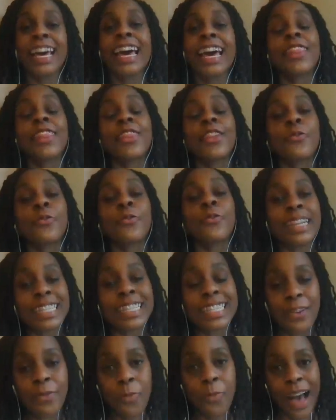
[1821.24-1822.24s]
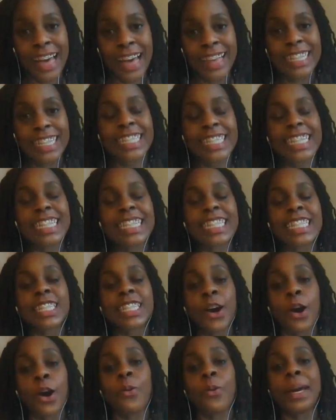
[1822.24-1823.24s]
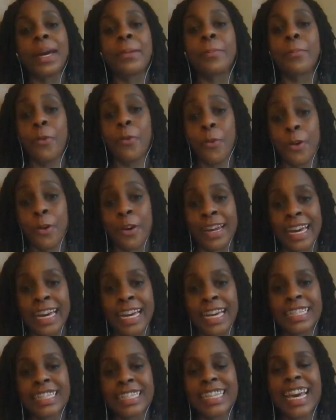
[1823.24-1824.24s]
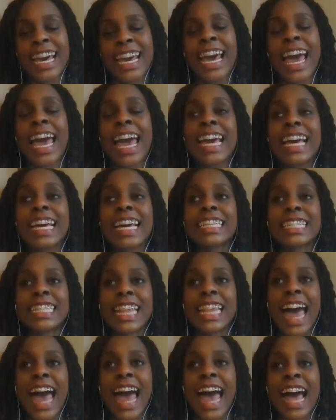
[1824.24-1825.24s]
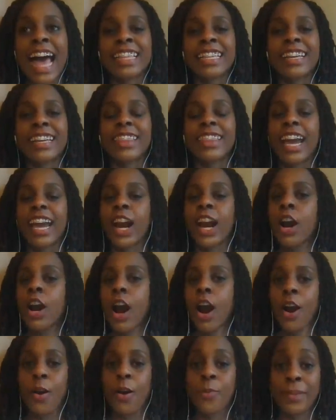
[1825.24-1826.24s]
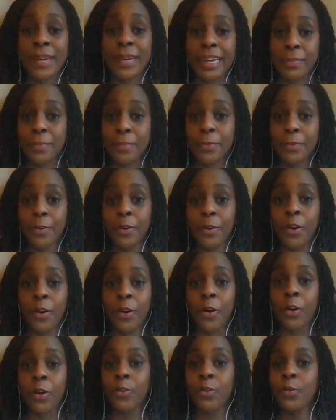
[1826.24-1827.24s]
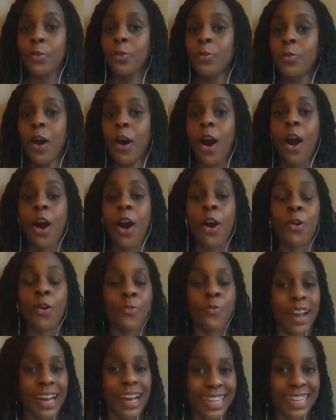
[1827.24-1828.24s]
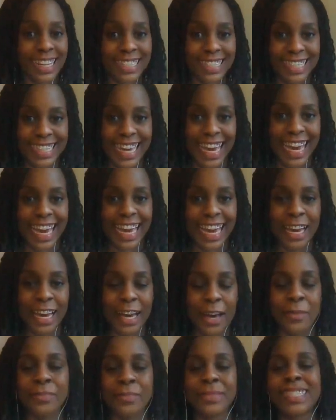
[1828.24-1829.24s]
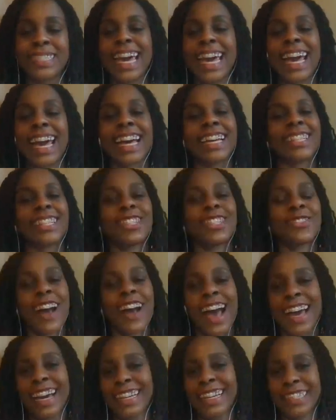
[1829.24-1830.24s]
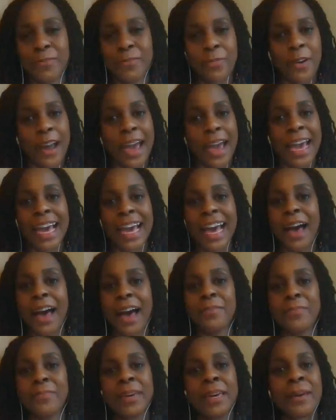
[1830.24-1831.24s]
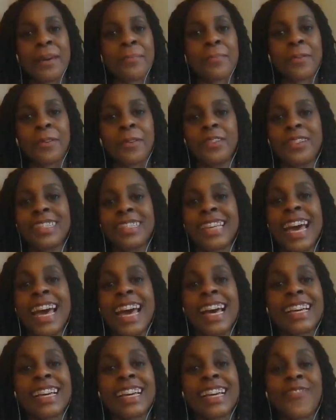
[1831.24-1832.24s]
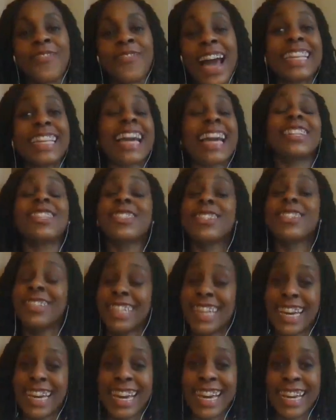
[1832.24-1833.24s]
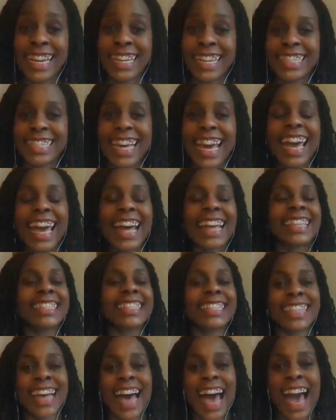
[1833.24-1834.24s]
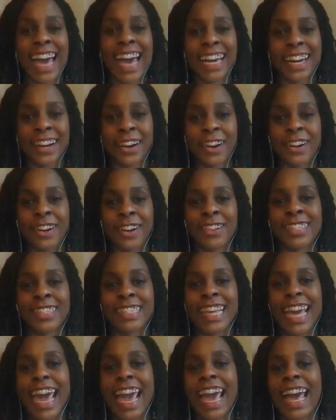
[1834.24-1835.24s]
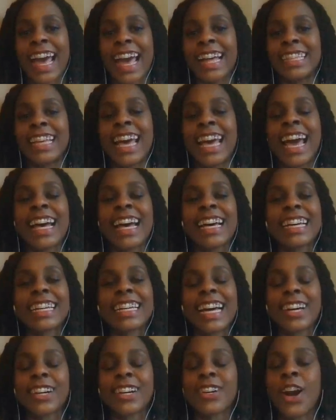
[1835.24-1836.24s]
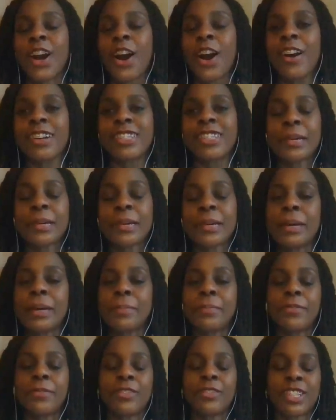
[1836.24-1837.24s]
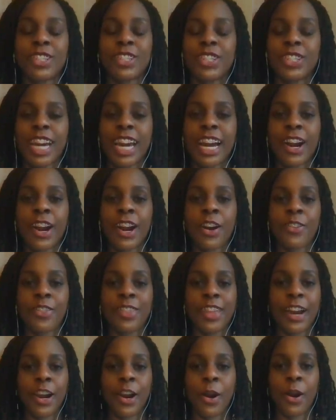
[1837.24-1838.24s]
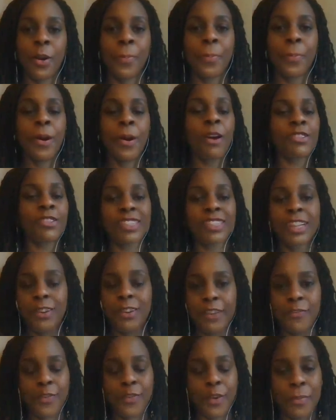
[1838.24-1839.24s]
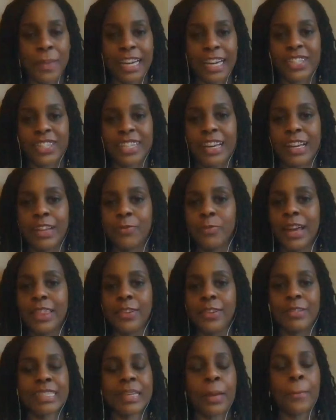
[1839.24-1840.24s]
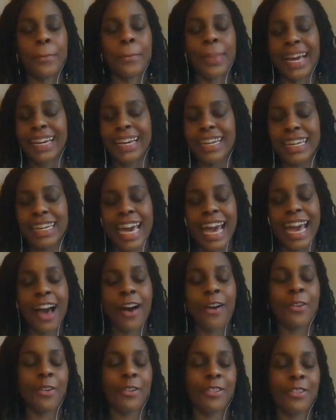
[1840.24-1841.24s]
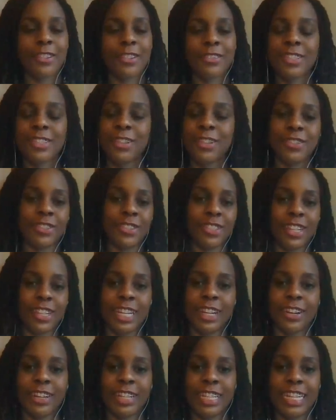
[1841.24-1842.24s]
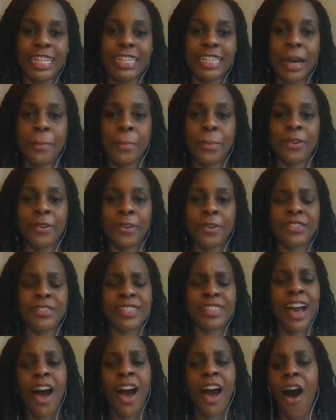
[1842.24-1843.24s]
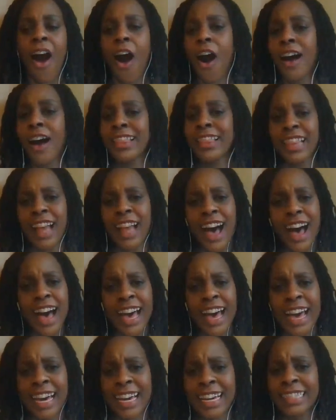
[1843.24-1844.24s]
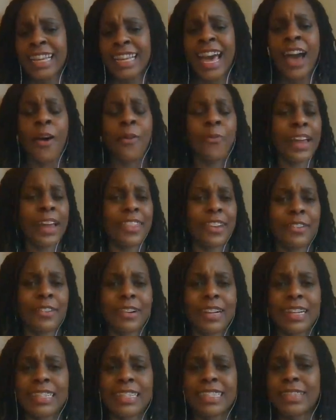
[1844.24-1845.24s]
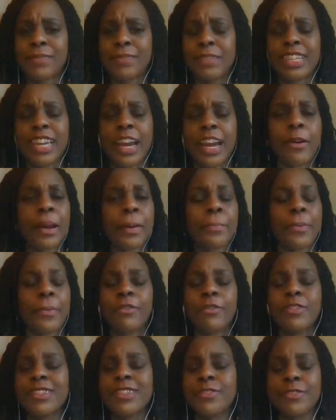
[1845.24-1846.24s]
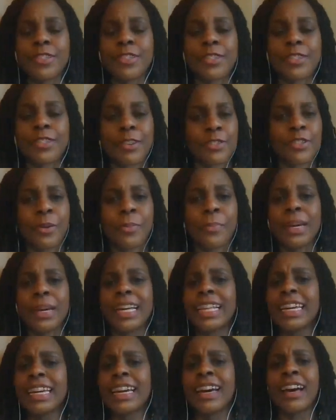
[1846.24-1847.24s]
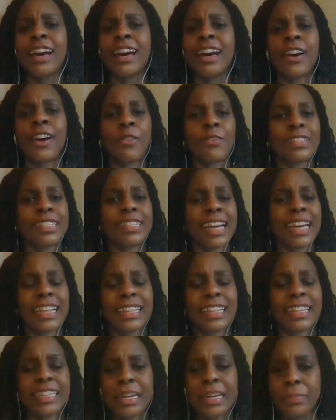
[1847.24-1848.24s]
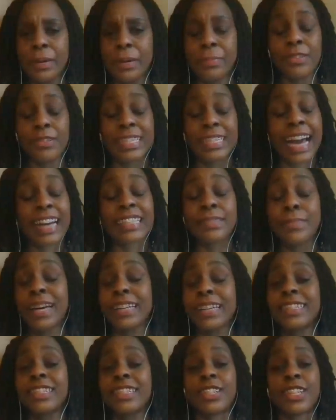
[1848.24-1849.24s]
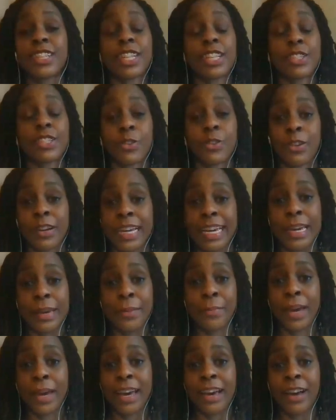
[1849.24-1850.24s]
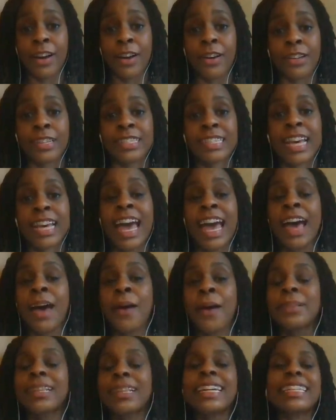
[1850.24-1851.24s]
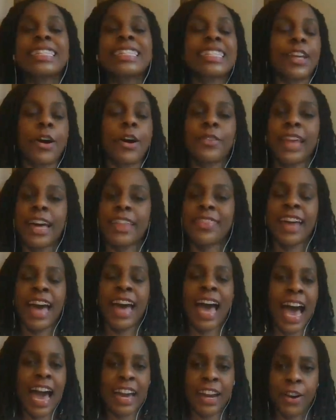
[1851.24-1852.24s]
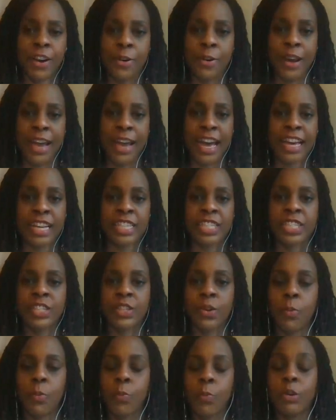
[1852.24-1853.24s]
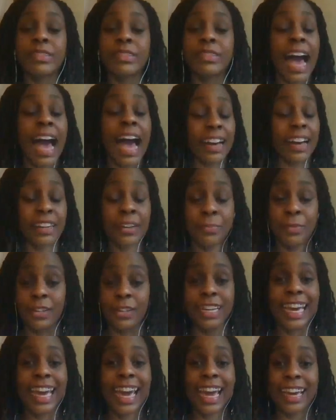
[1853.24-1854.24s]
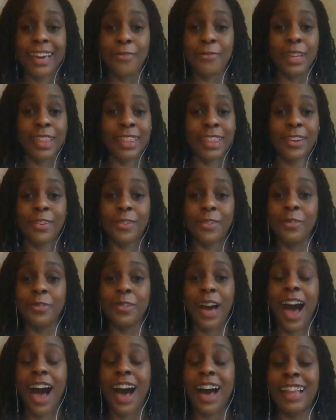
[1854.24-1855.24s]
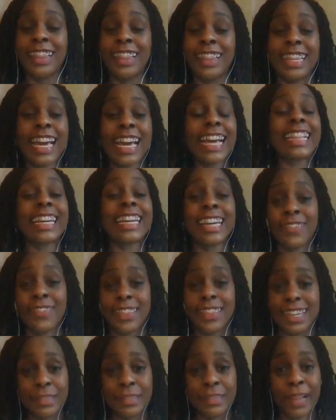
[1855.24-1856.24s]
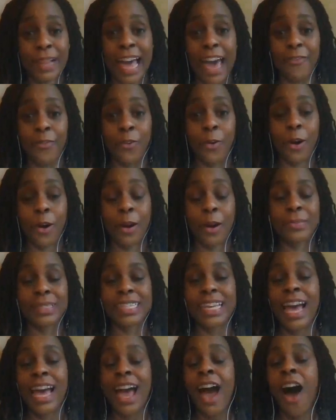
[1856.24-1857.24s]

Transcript: The reason why this is so important is that there are people who are running scams and trying to prey on people's financial needs and desires, and encouraging people to share their personal information, whether it's a bank account or their social security numbers online, whether it's sharing posts through social media or sending people text messages or emails. Please know that the IRS will not communicate with you on any of these platforms.